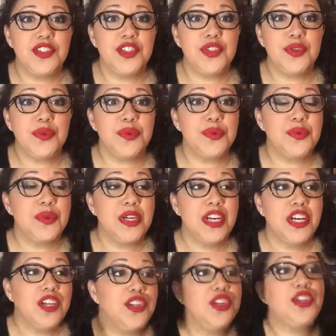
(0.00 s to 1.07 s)
to
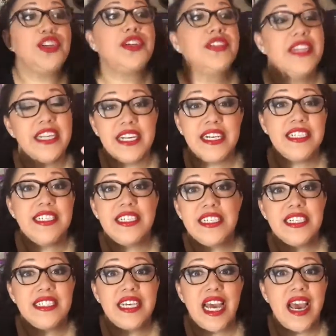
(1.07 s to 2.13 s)
look like I
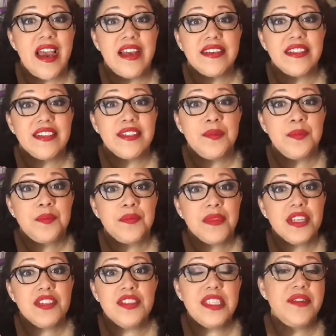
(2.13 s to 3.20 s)
did at
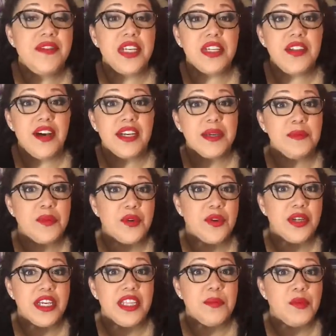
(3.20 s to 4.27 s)
7 o'clock
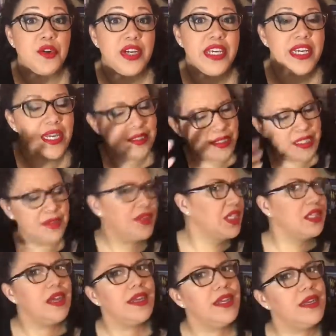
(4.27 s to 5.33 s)
in the morning at 7
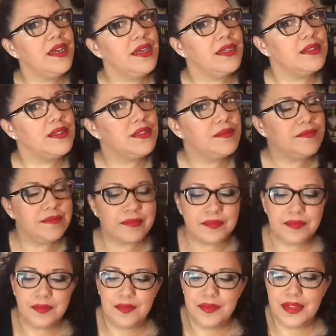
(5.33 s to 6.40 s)
o'clock at night.
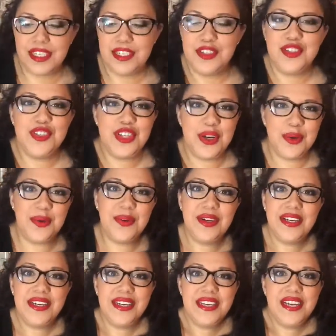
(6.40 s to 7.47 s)
So
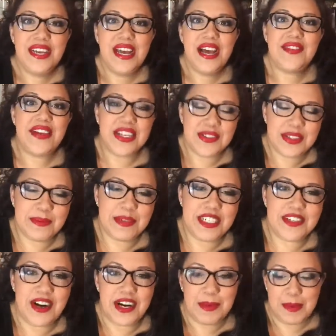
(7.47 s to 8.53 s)
that's what I'm going
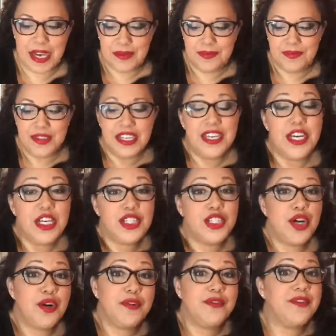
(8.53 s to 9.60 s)
to talk about.
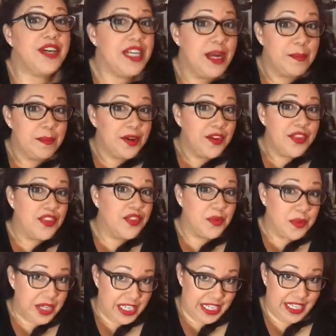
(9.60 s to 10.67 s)
So for number
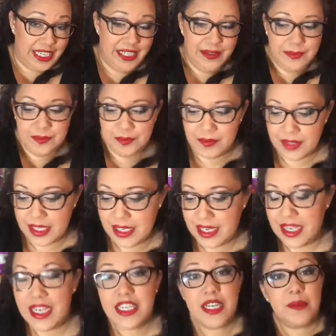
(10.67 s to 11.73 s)
3
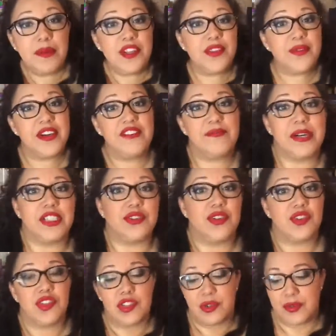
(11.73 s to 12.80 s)
of my
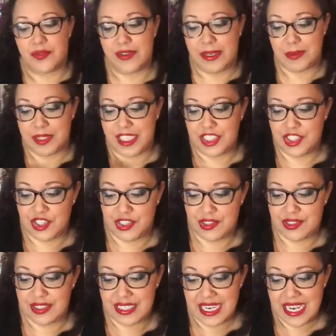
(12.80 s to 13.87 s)
drugstore
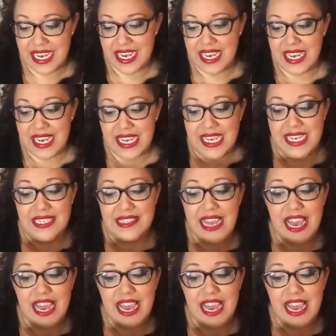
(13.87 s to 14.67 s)
foundations is